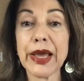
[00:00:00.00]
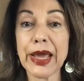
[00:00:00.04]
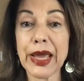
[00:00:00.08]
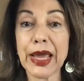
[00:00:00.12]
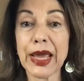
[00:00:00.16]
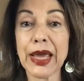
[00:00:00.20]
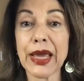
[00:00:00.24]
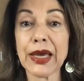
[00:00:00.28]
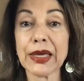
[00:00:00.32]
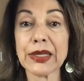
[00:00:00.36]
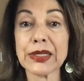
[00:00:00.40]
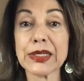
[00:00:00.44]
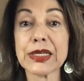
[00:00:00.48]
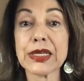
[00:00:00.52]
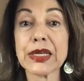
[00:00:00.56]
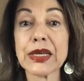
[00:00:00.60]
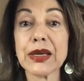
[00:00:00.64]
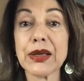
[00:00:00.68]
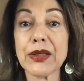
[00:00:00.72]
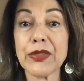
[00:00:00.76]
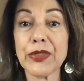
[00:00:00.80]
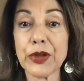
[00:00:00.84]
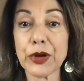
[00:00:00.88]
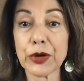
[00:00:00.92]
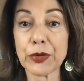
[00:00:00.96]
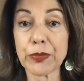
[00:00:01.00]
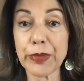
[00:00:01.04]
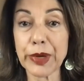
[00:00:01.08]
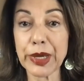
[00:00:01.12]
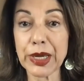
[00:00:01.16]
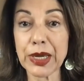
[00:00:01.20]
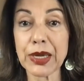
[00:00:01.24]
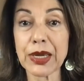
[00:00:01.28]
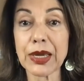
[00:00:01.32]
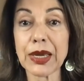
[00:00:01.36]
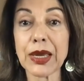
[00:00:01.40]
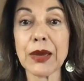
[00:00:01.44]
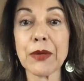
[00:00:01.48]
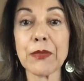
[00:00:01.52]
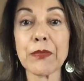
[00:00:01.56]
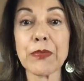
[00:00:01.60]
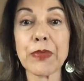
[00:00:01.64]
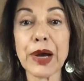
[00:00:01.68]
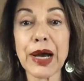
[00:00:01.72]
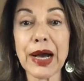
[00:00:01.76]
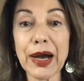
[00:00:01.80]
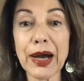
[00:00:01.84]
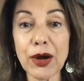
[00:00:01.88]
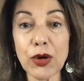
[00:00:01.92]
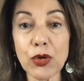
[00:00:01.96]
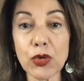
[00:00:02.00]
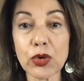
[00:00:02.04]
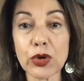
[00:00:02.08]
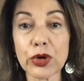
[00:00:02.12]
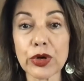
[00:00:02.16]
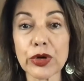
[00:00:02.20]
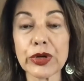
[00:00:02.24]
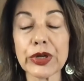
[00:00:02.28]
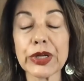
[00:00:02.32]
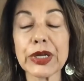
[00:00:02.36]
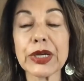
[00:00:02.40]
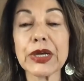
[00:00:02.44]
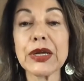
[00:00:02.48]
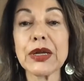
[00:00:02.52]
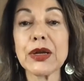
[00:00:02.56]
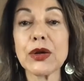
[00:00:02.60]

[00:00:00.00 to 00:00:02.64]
and they're being empowered